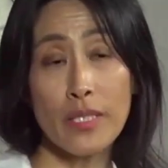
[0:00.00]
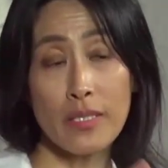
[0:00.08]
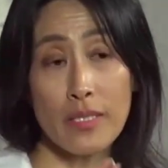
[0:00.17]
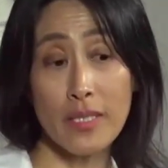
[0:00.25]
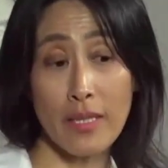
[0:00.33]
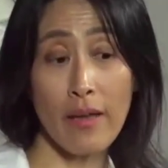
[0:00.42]

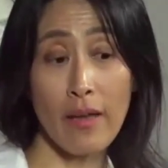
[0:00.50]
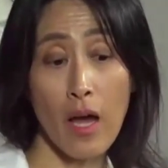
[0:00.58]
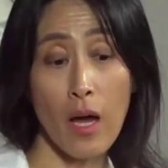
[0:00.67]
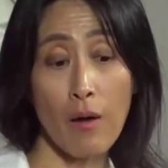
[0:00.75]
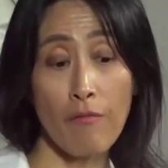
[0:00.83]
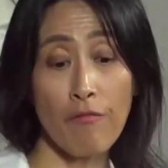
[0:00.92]
Armistice
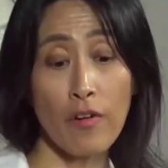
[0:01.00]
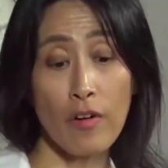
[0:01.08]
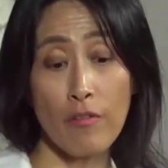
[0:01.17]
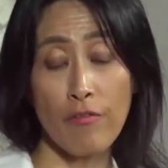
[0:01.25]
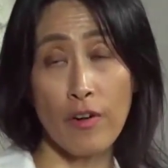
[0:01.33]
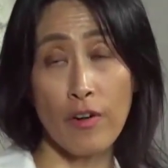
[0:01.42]
Day uh,
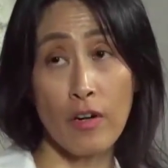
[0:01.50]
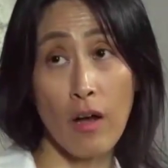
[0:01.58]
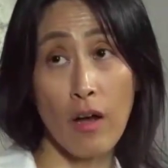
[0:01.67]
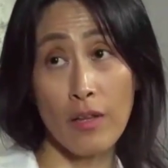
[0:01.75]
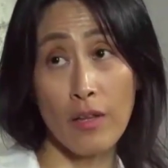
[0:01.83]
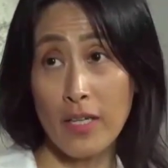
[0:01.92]
for
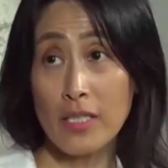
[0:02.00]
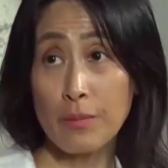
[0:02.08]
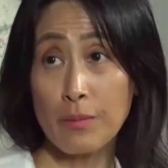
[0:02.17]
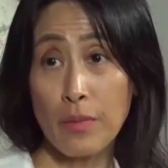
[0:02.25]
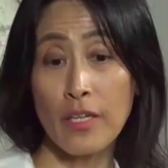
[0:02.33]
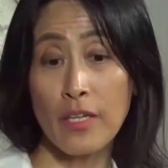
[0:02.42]
for all of
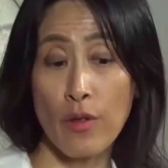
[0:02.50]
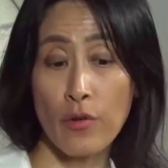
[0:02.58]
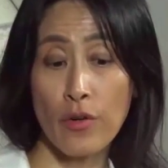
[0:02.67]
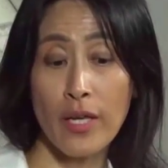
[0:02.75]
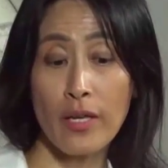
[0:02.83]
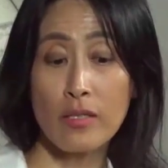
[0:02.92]
us, but in
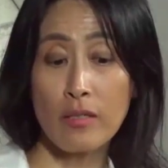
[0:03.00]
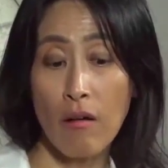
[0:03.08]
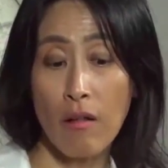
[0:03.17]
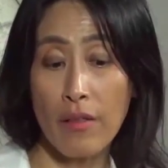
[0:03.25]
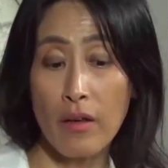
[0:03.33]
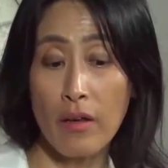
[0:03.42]
North Korea, it's
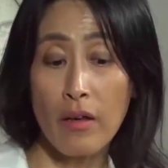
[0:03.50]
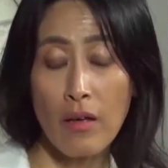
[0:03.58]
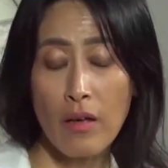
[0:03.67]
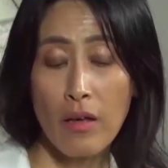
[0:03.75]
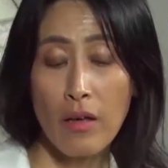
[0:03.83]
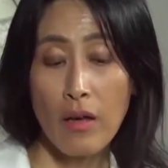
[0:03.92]
called the
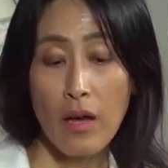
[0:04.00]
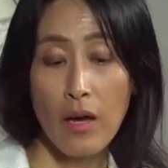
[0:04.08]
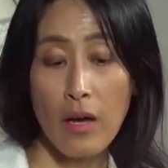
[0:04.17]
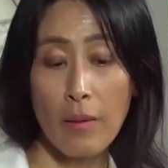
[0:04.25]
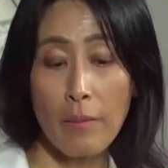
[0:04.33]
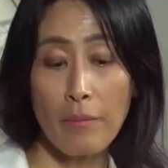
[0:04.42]

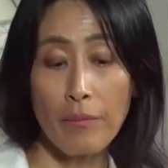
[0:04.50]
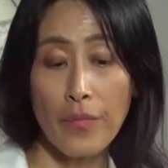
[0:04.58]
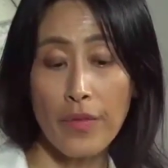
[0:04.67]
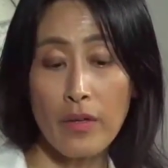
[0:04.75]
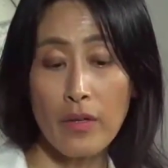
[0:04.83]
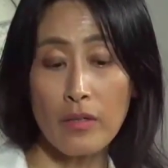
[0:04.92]

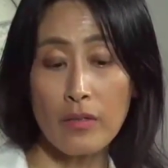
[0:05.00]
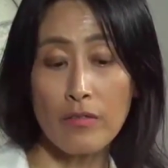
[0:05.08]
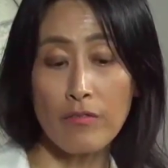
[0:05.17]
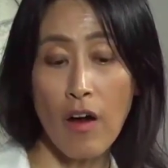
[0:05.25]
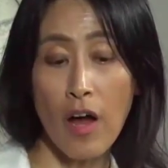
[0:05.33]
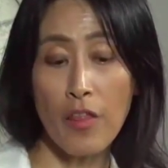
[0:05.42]
um,
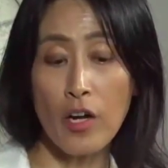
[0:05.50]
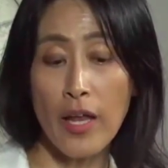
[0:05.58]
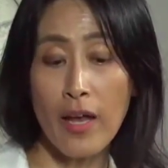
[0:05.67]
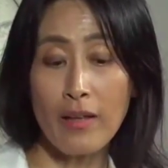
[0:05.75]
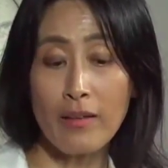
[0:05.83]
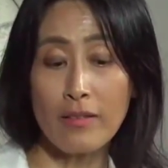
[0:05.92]
the
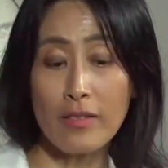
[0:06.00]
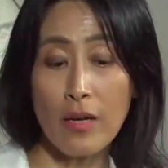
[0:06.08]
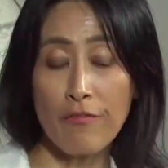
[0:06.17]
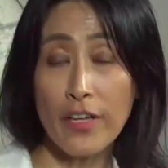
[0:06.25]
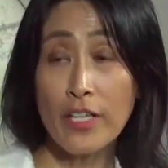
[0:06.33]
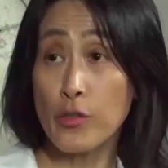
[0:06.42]

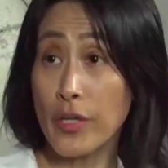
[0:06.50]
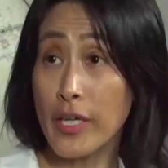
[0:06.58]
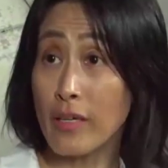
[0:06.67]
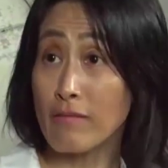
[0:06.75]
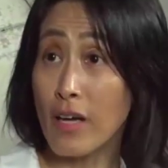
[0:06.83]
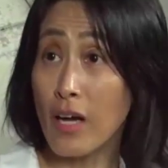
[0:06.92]
Fatherland's um,
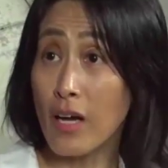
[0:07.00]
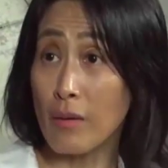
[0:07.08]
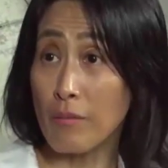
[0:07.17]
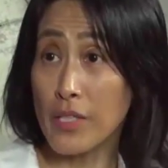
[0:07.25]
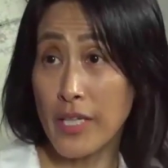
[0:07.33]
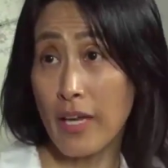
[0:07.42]
Victory,
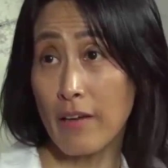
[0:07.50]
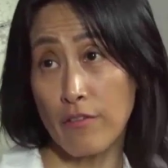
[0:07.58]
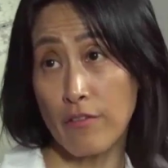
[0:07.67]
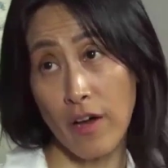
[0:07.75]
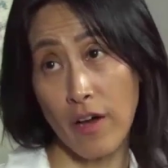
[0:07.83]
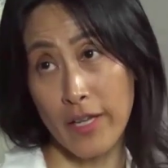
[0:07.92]
um, the Day
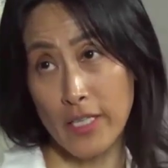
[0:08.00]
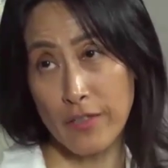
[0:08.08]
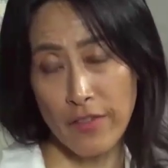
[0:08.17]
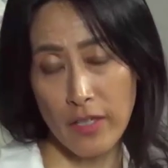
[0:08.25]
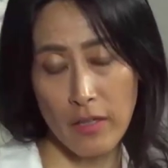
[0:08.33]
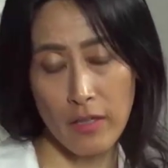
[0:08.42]
of the
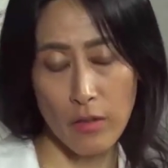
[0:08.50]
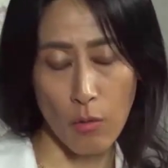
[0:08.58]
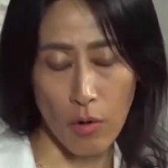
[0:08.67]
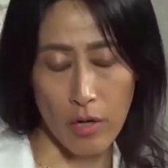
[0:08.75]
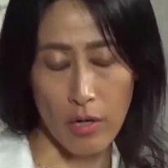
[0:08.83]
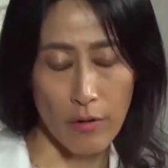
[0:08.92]
Fatherland's uh,
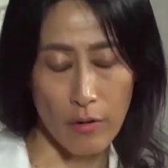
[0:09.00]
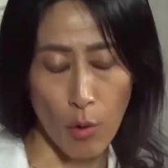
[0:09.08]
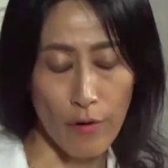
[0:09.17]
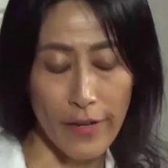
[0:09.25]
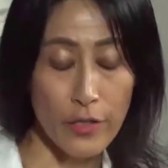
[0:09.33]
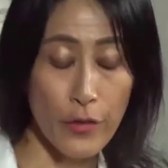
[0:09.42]
the War
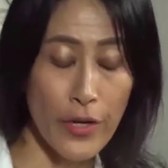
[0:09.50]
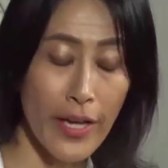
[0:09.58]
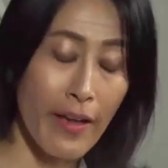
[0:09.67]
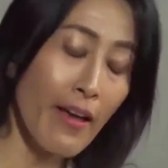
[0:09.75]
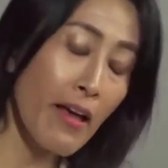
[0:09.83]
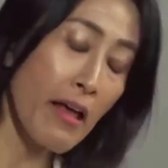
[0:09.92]
War
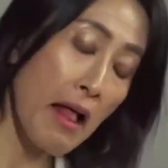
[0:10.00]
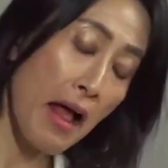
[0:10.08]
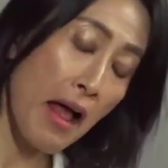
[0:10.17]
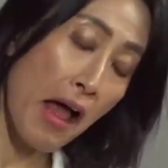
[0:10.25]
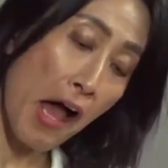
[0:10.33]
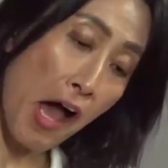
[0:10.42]
Victory. Yes.
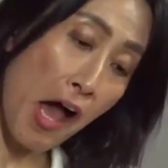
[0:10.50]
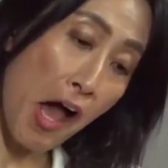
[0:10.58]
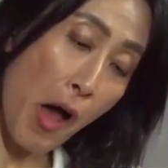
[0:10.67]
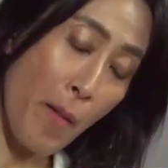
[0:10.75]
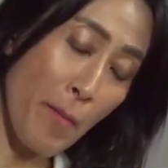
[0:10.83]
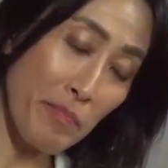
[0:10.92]

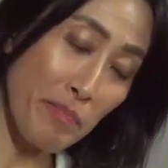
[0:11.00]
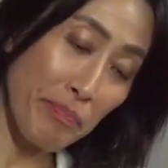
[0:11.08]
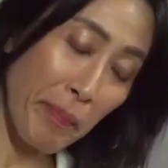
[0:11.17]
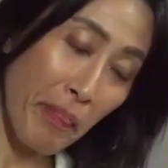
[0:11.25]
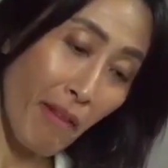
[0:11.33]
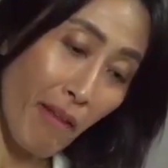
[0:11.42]
Um,